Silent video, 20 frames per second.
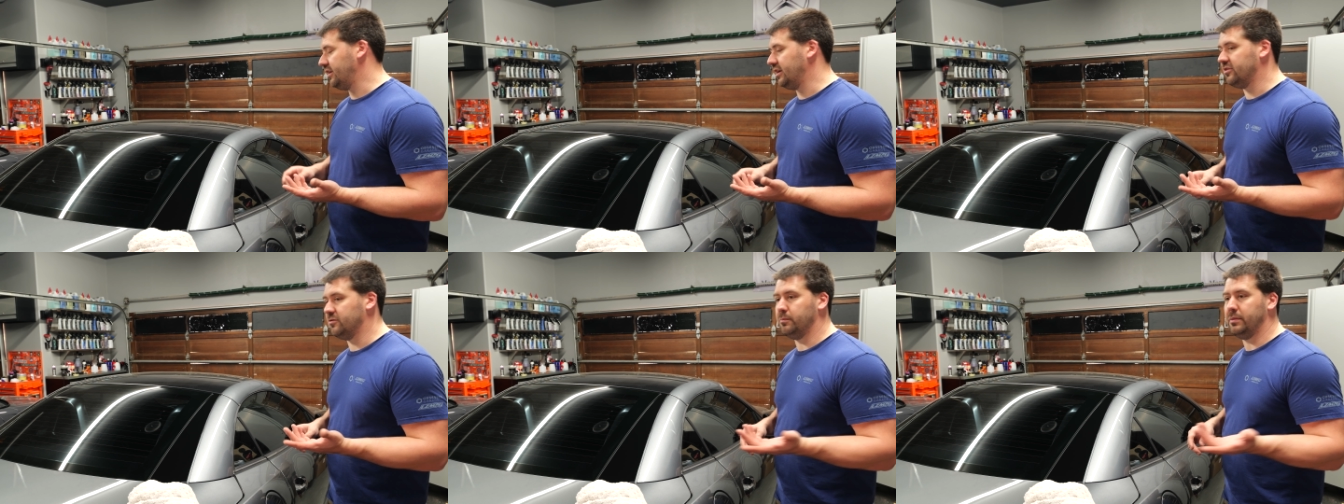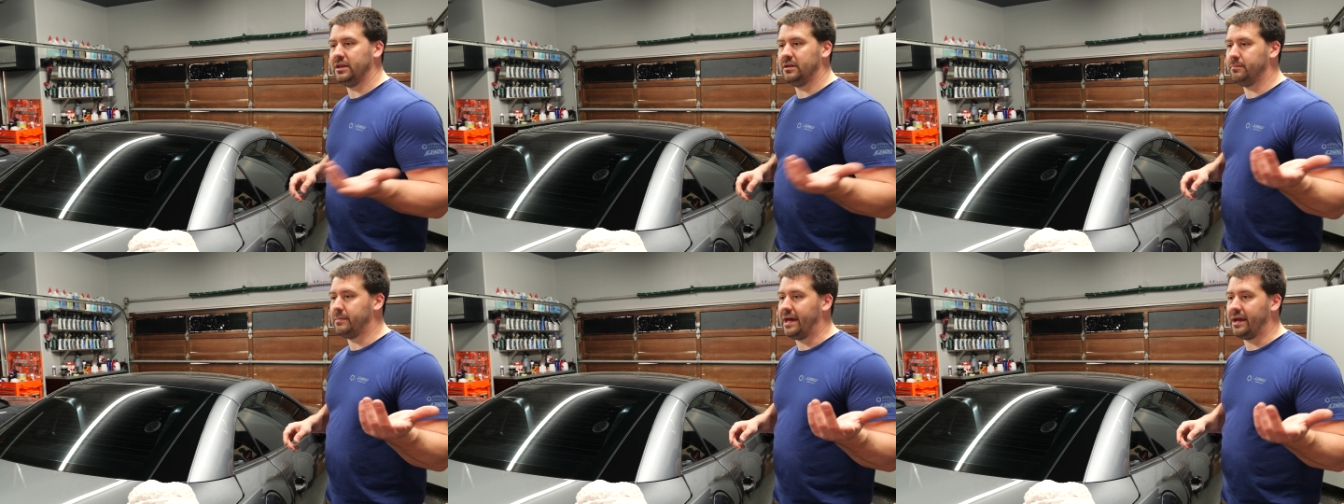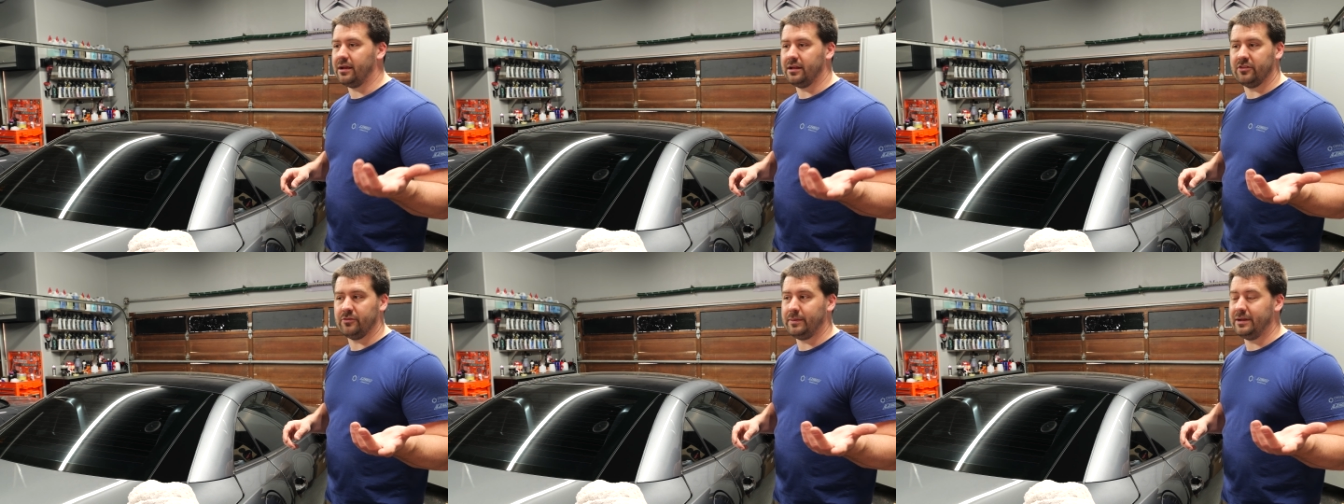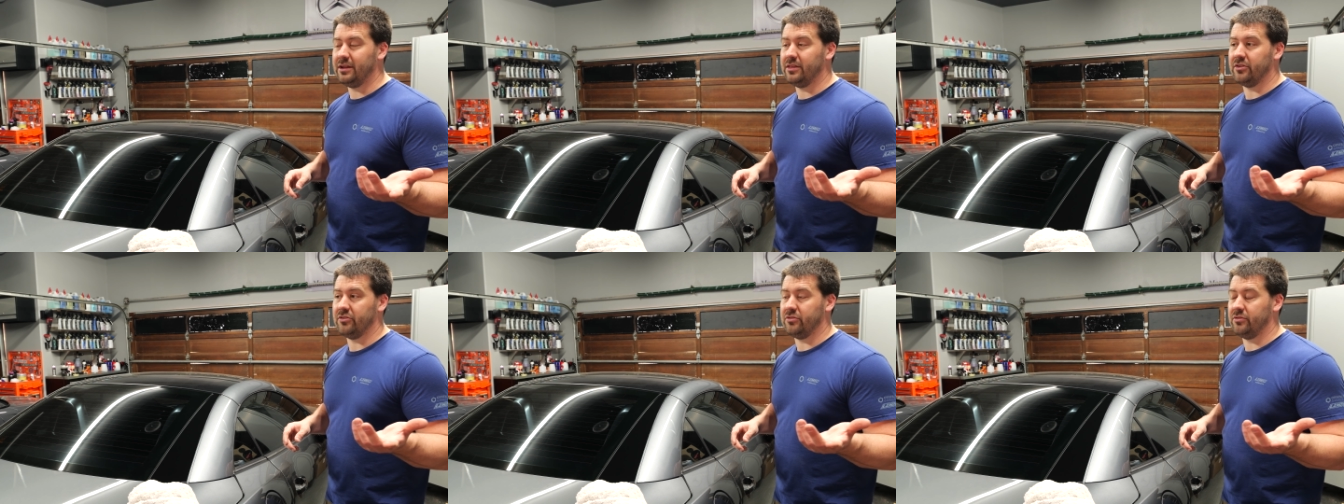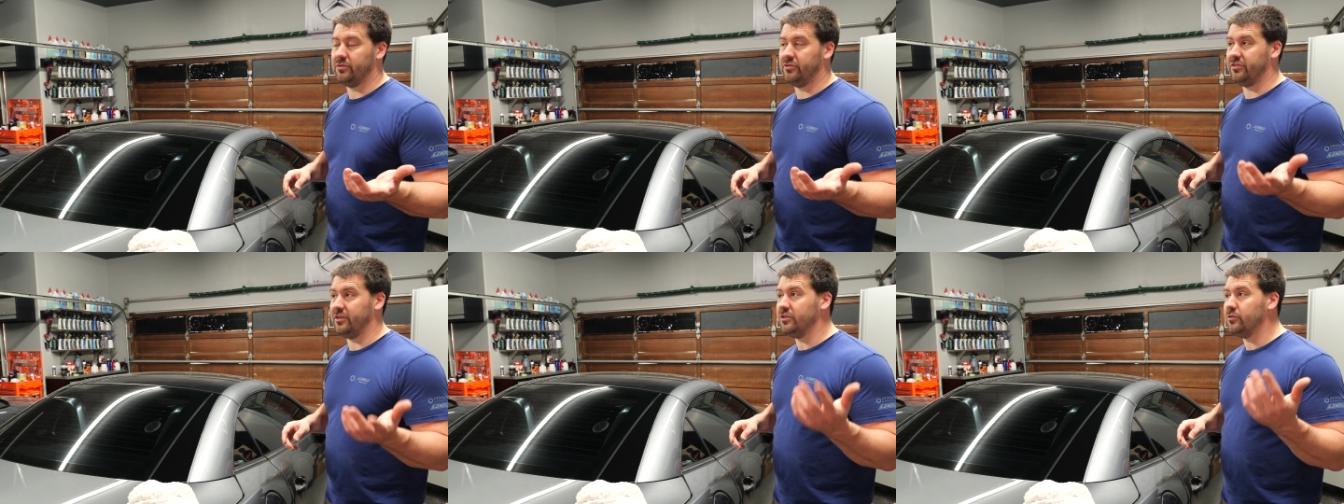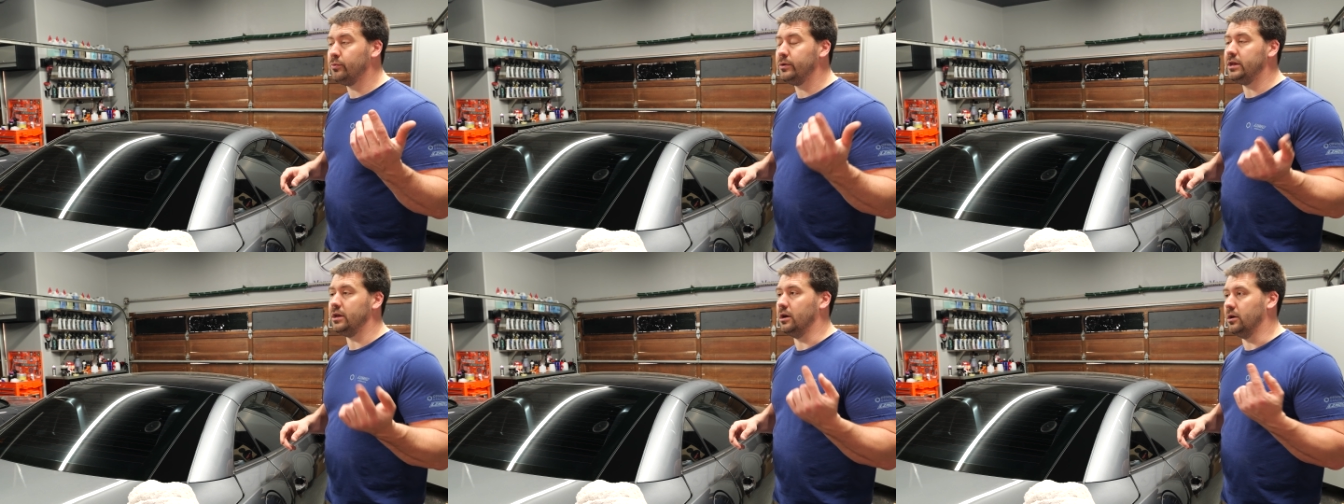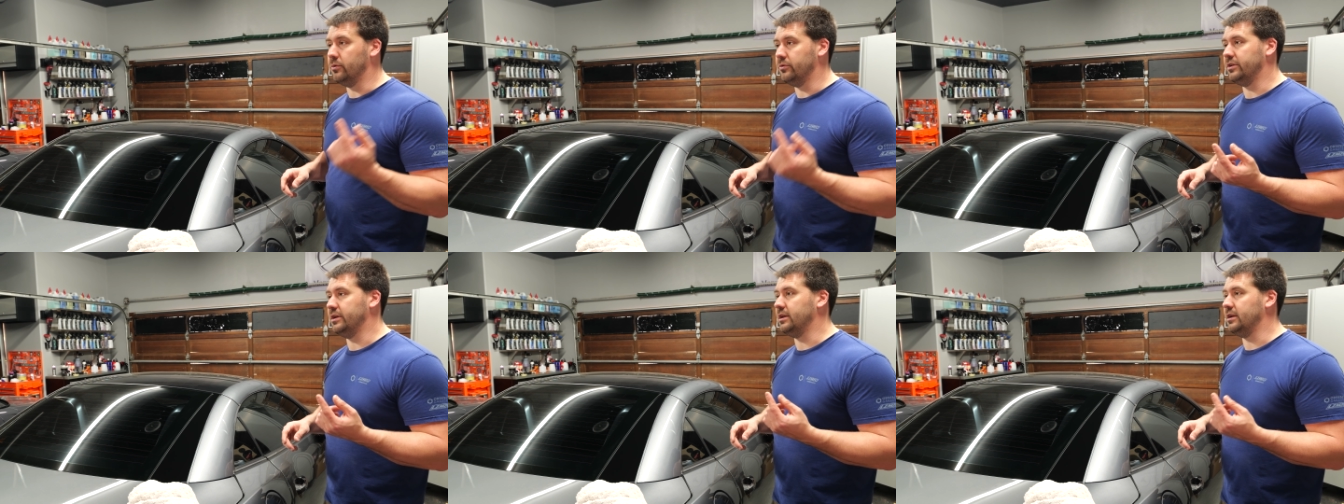It's been to the, since we
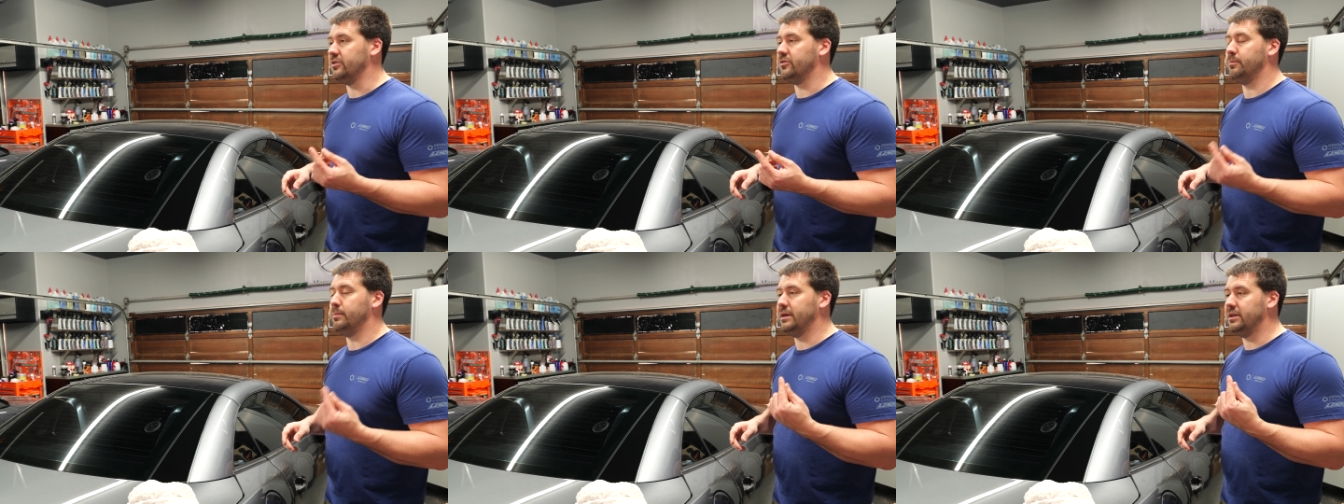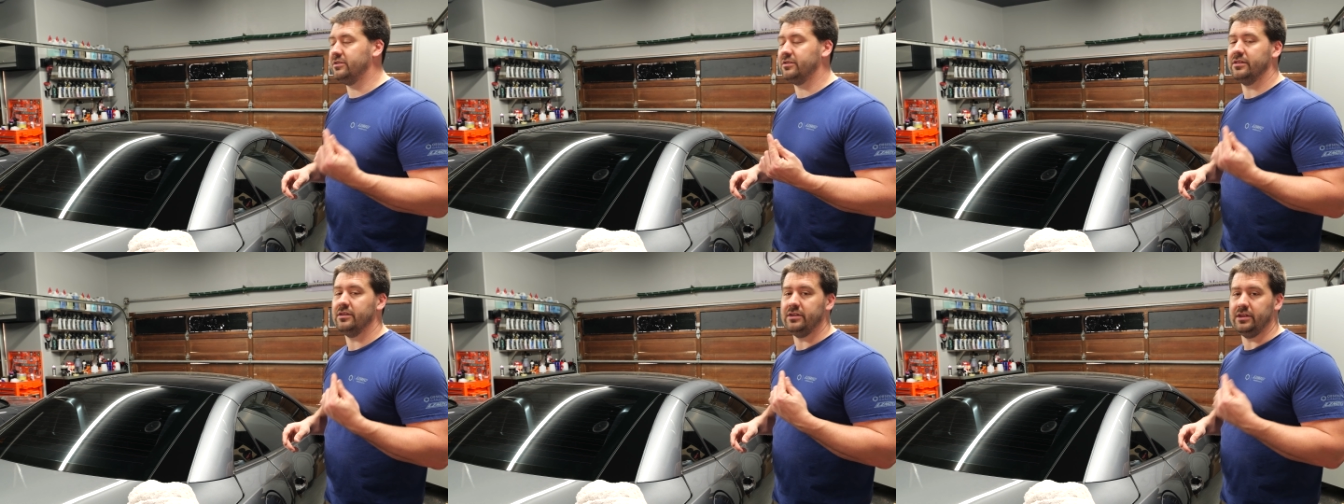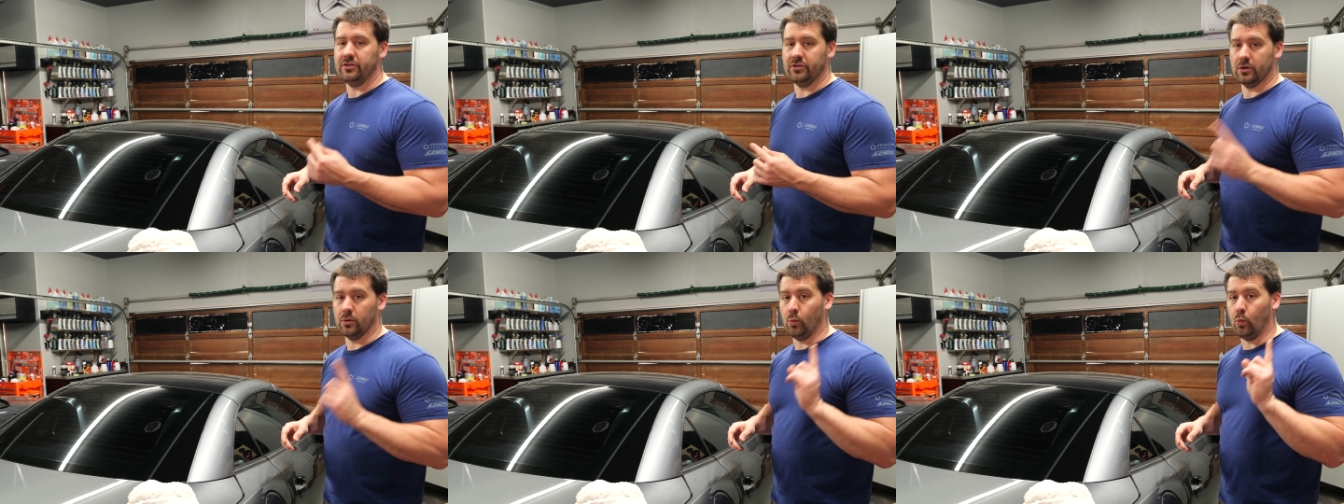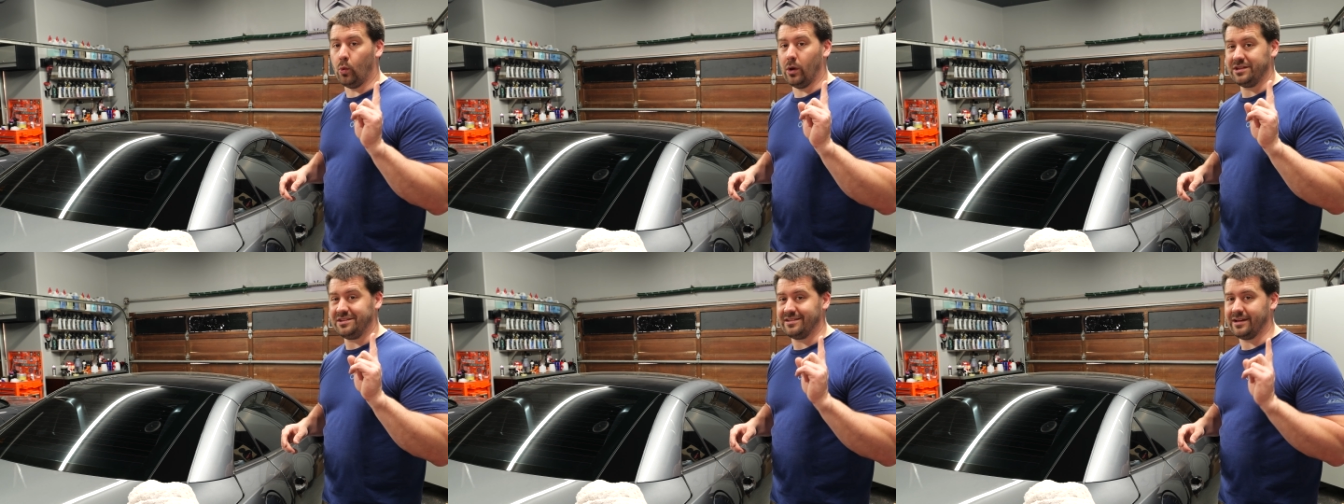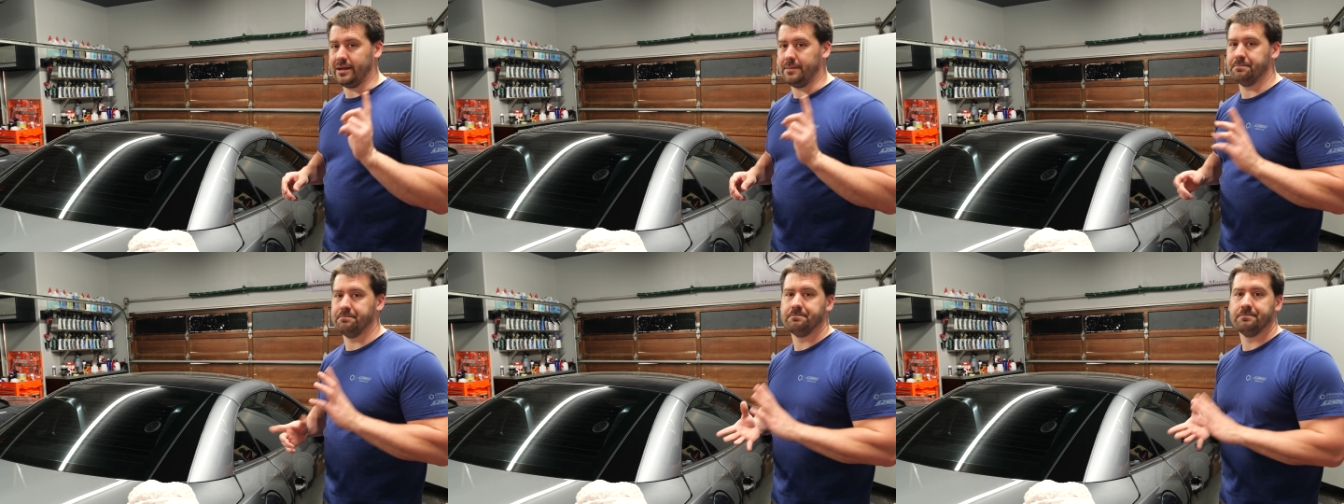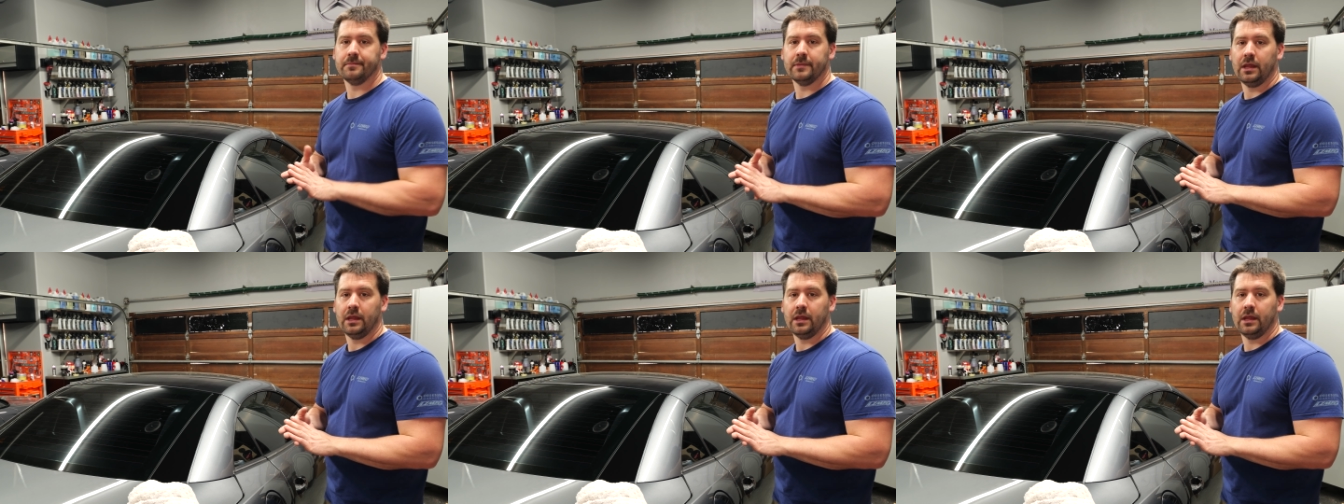owned it, it's been to the dealer 1 time.